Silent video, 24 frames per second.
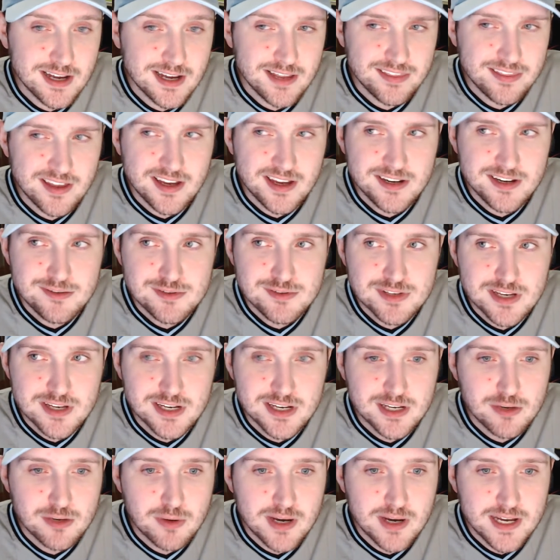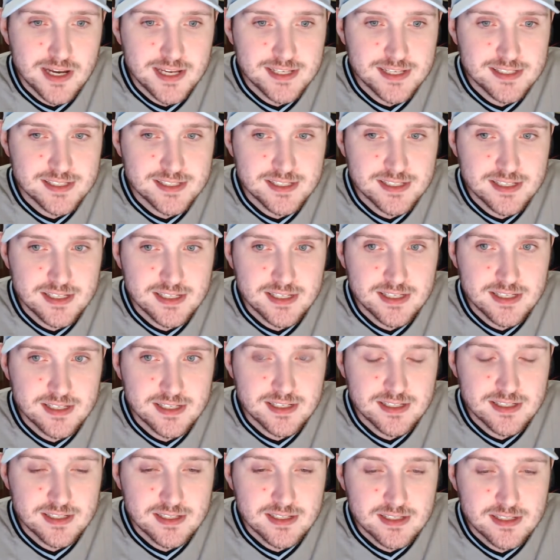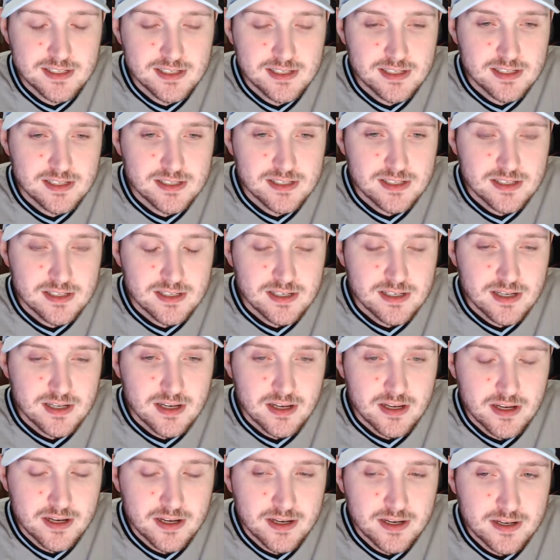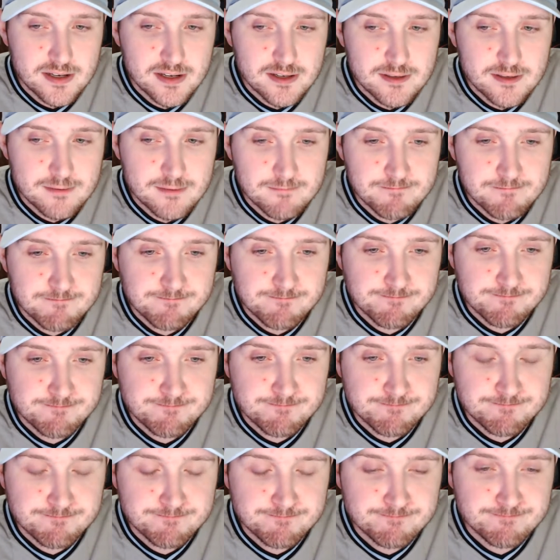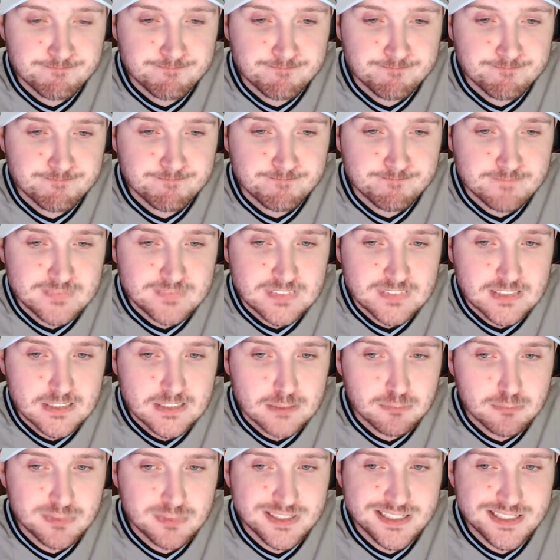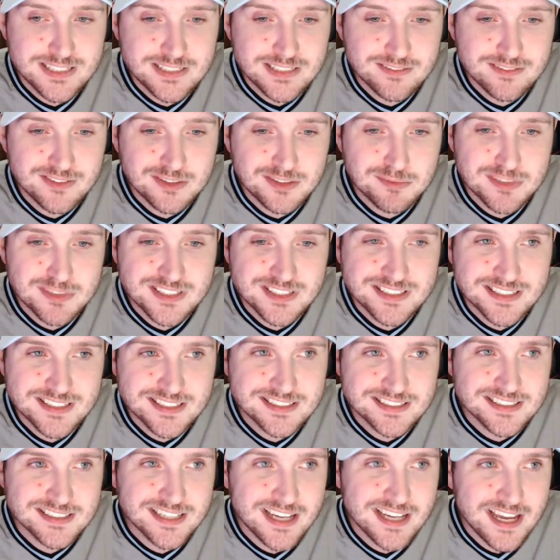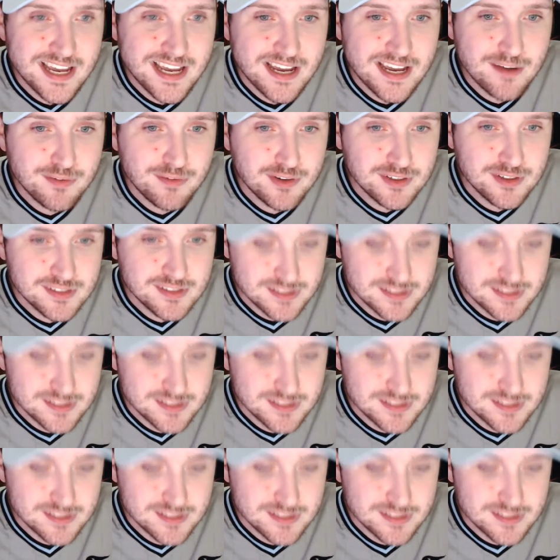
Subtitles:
I thought he was kind of quiet tonight. I'm gonna give him a 6.5 out of